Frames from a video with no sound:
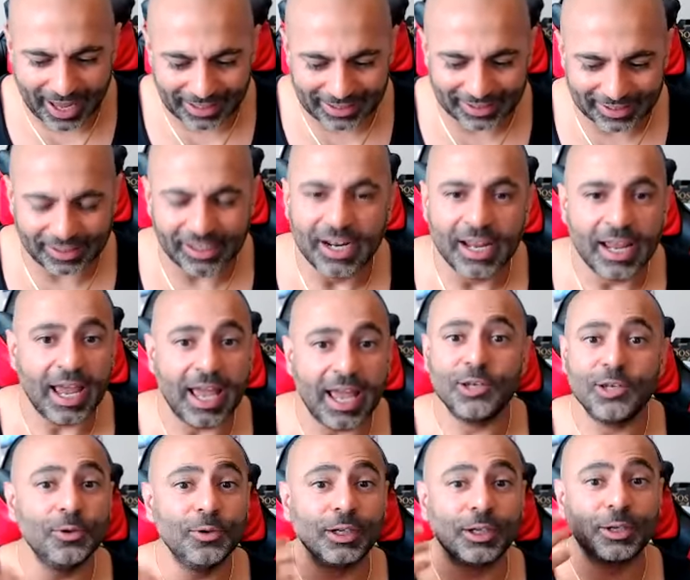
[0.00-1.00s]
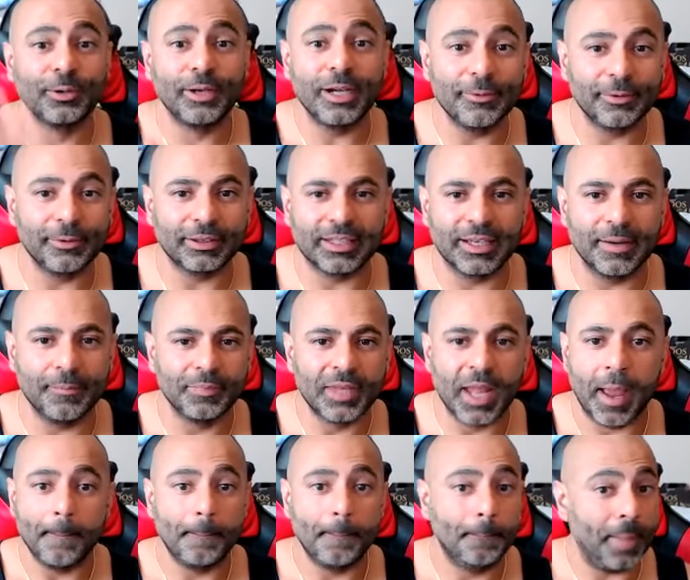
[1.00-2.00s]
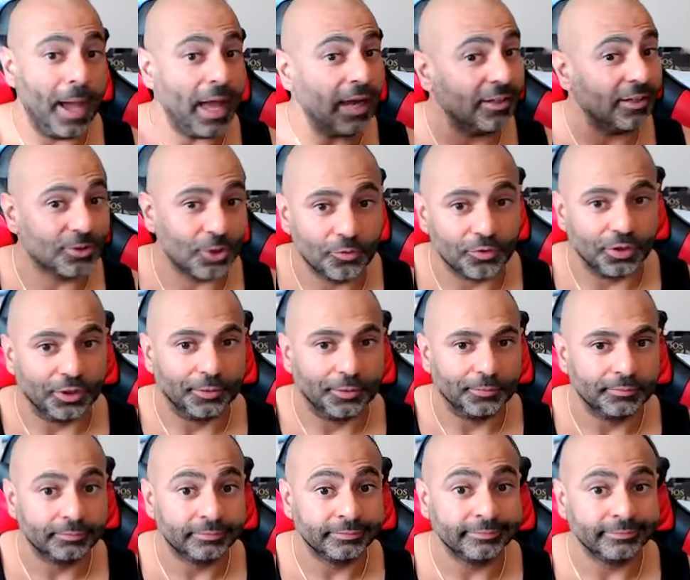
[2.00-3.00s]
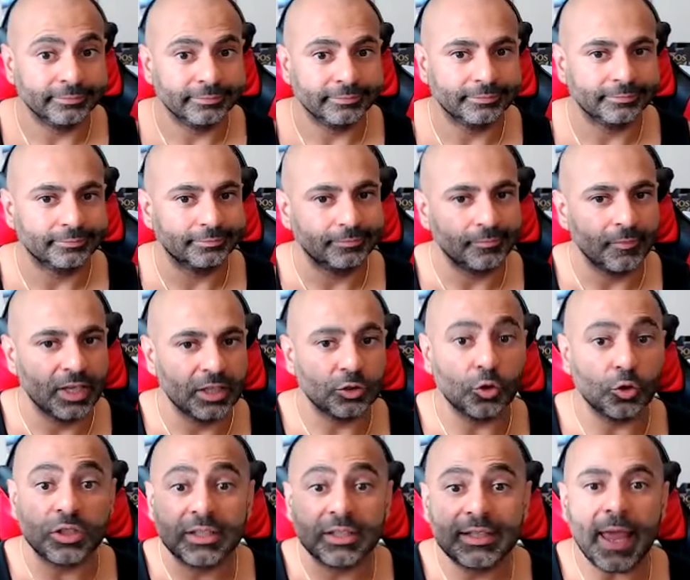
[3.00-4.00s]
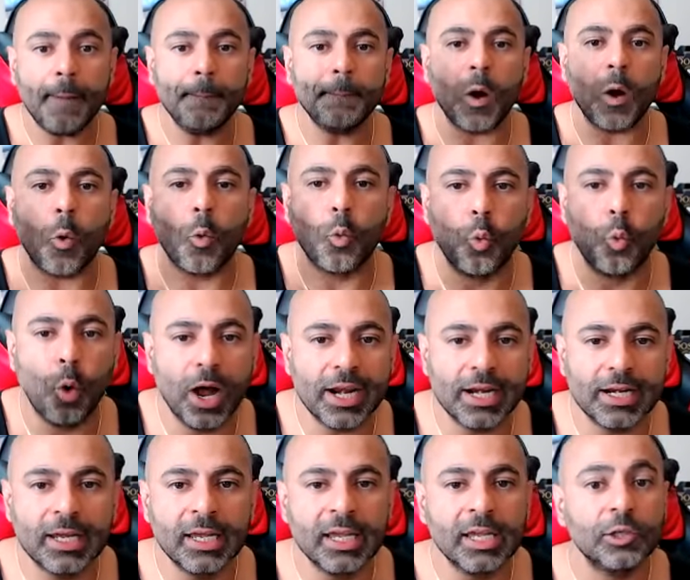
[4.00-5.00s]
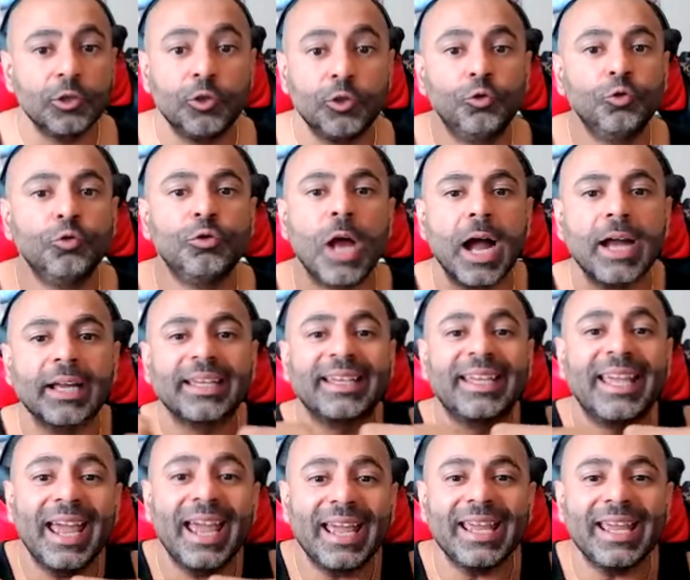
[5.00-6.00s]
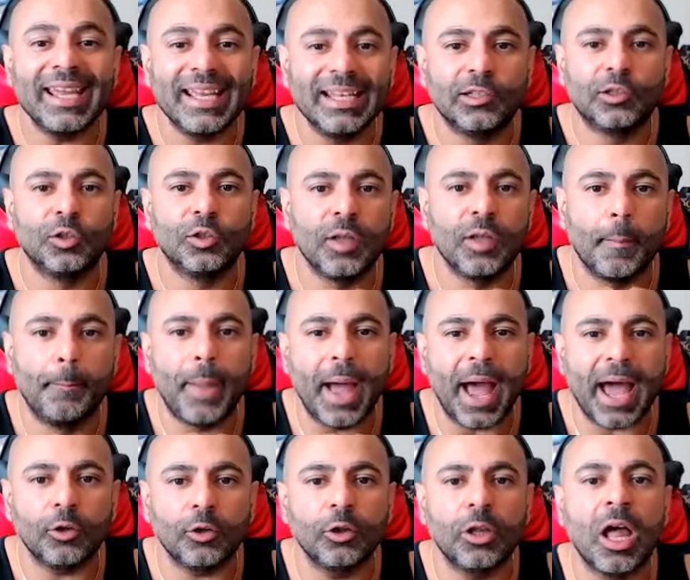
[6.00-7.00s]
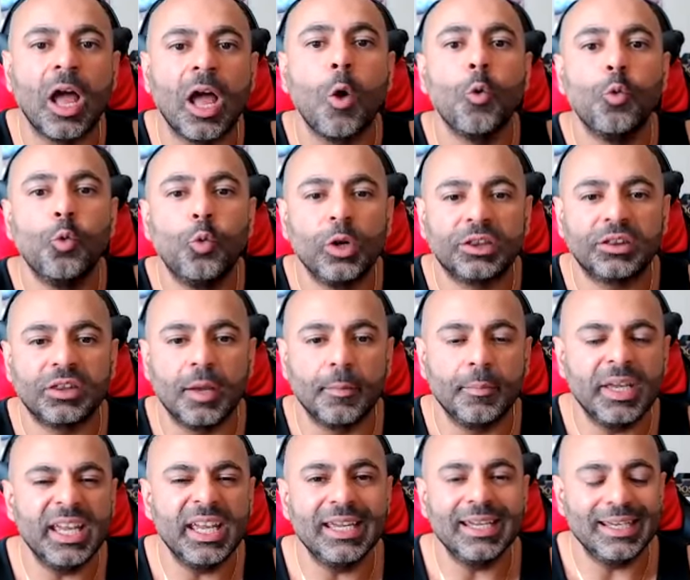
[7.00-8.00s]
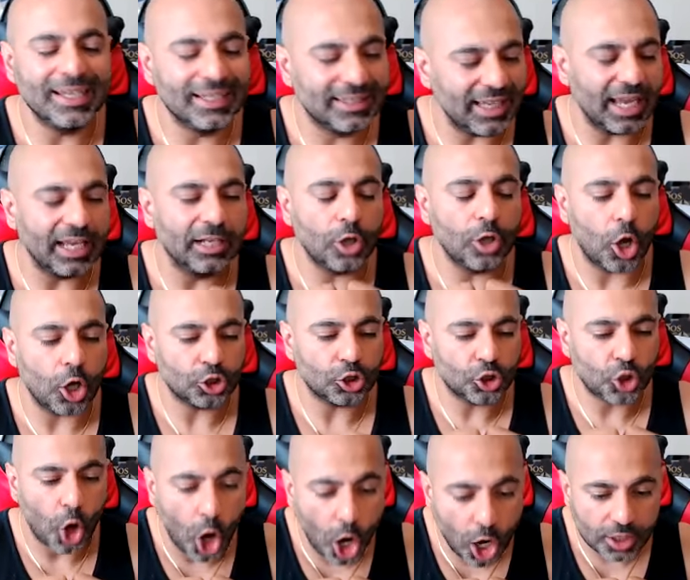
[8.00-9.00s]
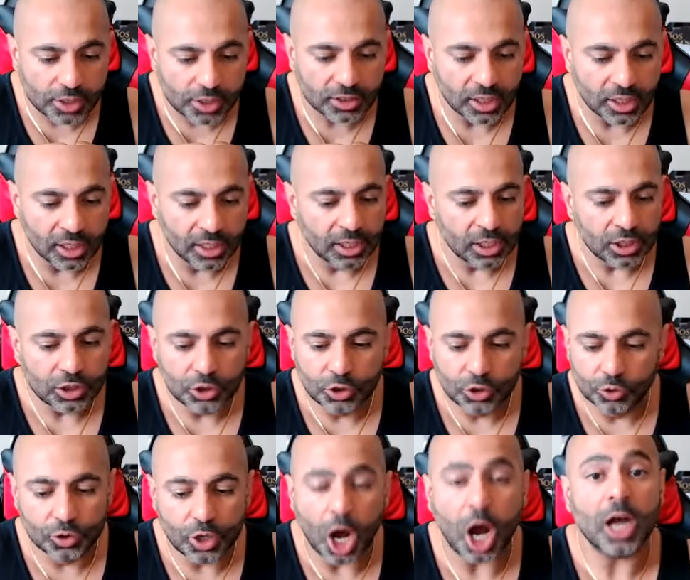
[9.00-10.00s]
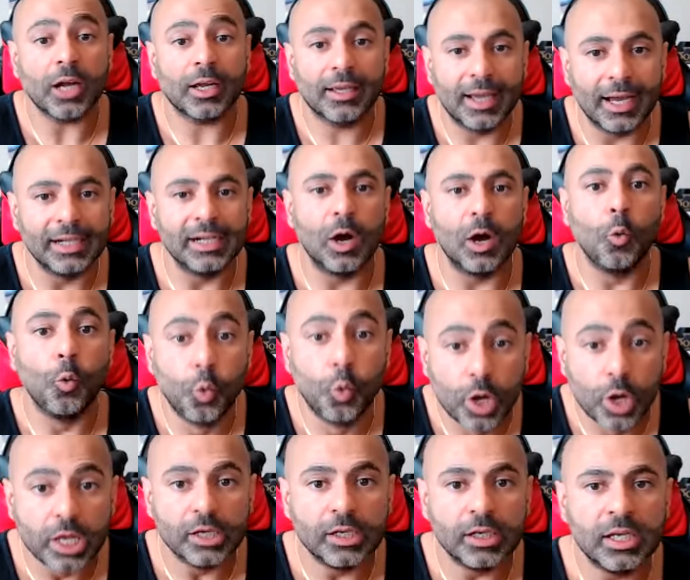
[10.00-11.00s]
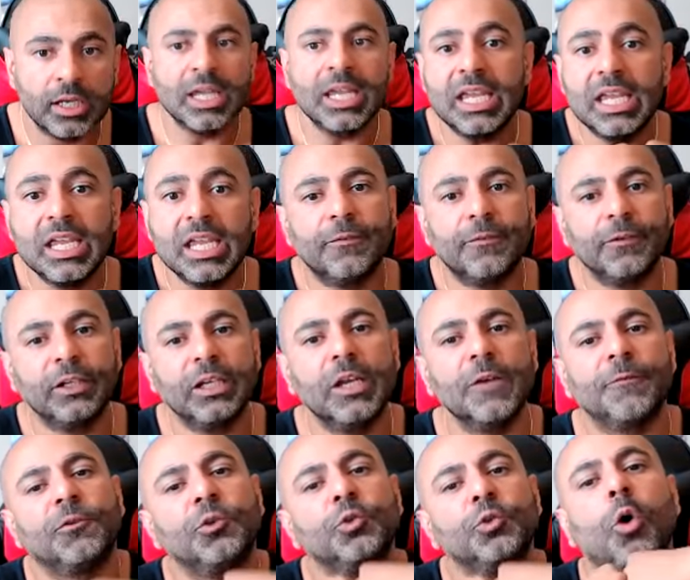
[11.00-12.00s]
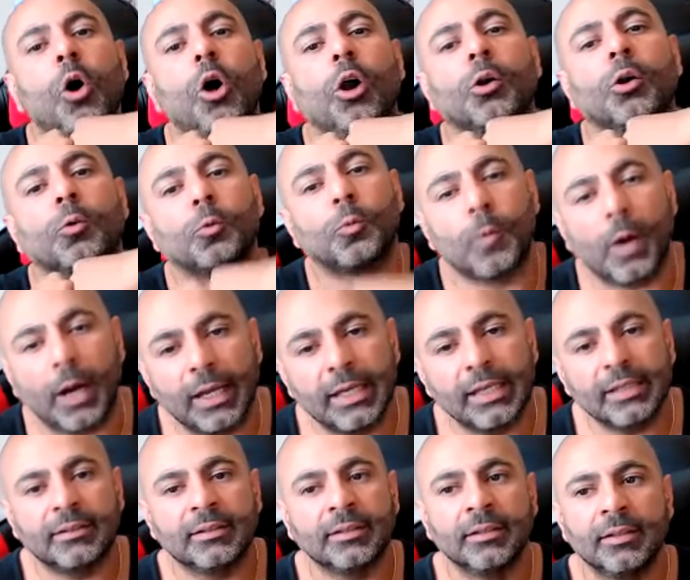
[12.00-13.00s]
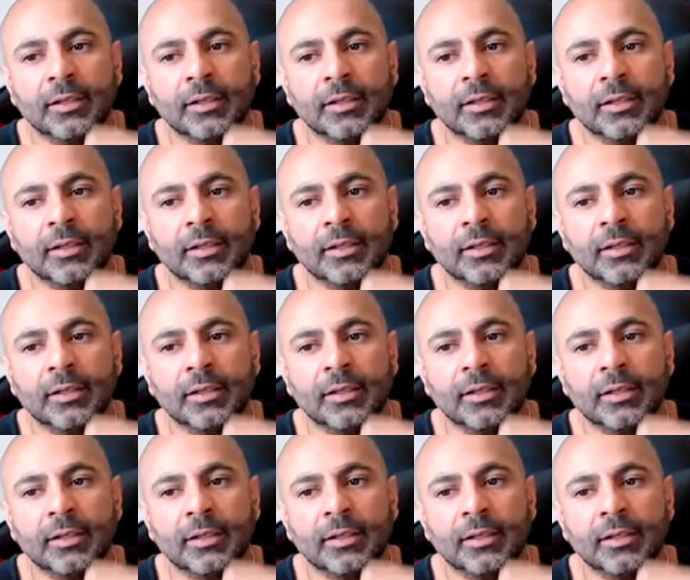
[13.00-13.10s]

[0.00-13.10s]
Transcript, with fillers: answer and you agree with them battle's over so step one you do not get into the battle with them it is a lost cause you're not gonna win even if you are right